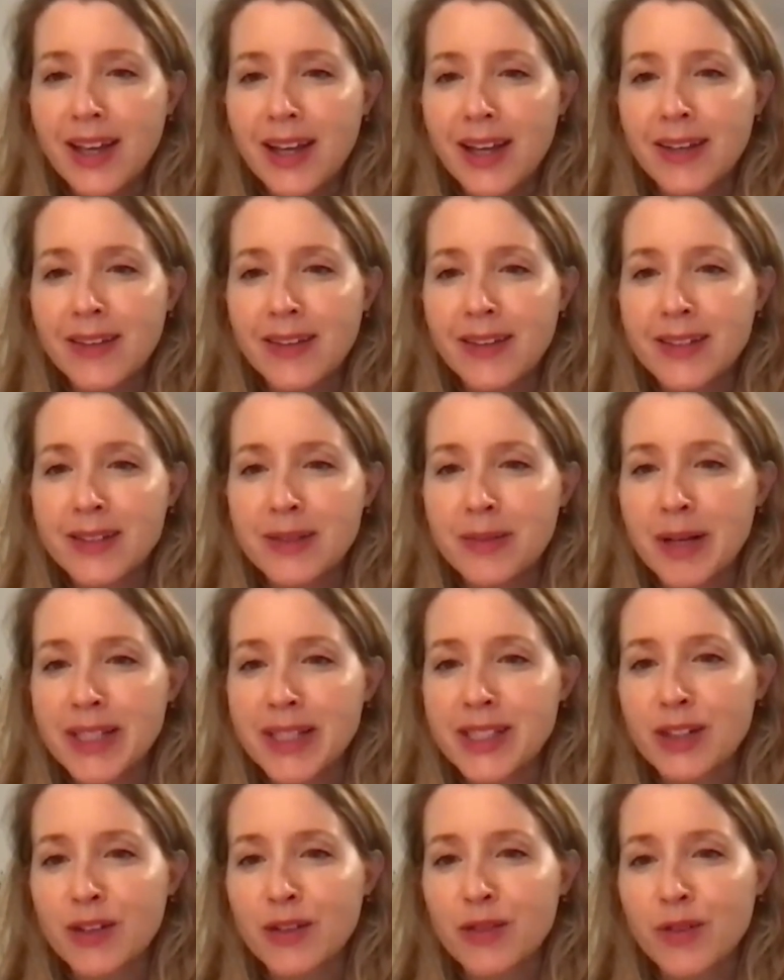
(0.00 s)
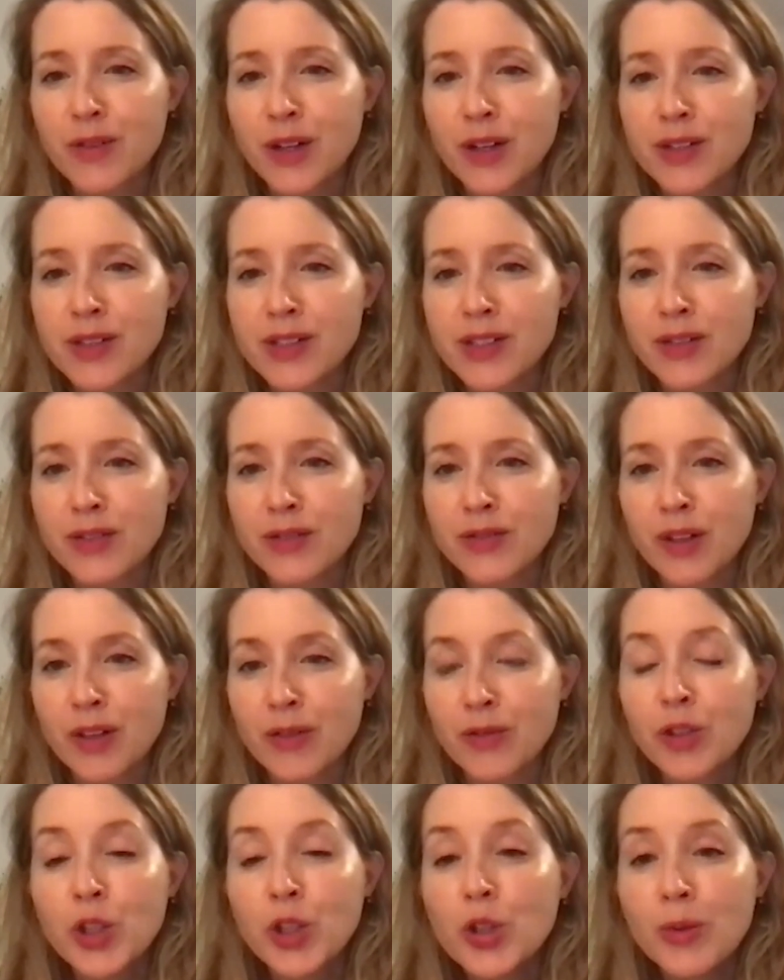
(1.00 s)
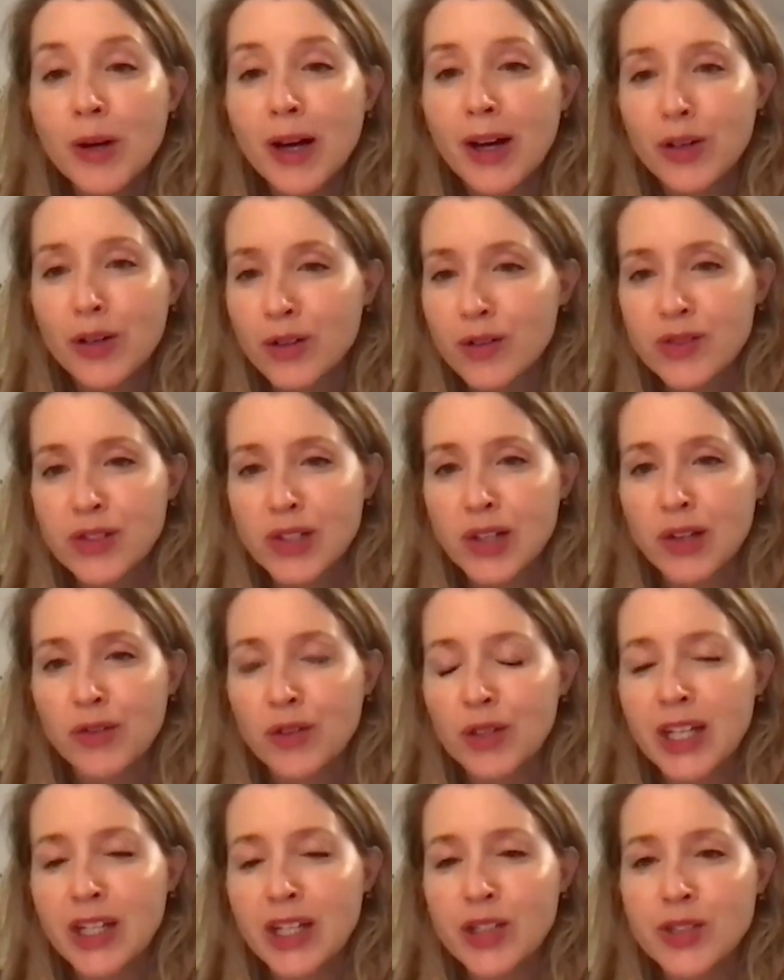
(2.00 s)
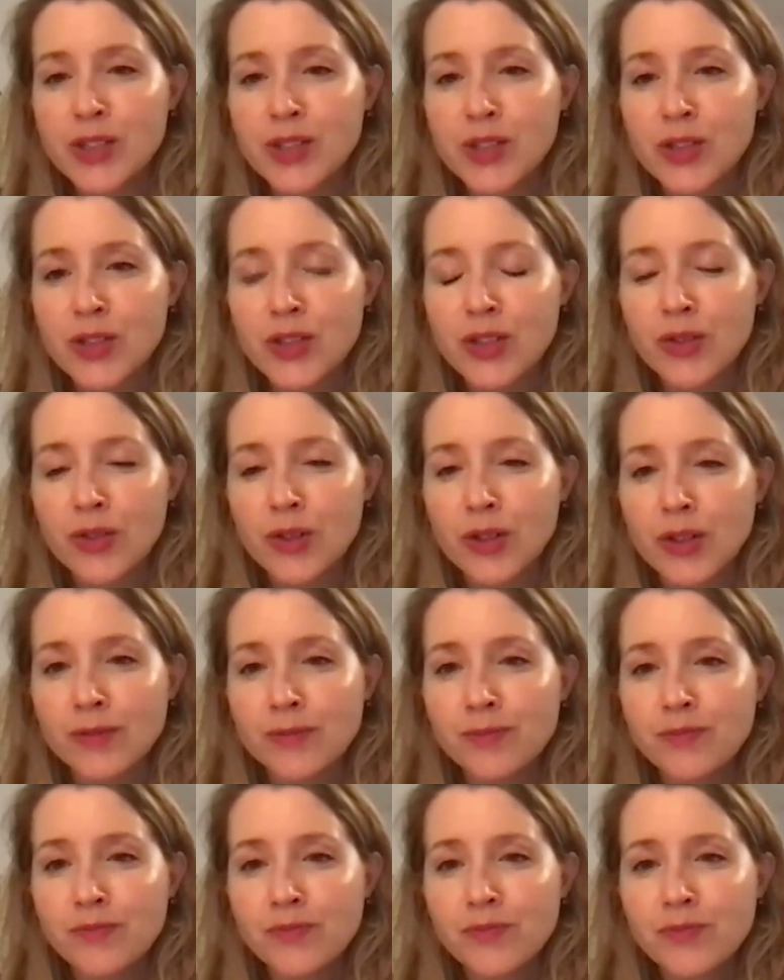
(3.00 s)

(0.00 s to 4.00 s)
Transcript: in the domestic affairs of, of Cuba or of sovereign nations in general.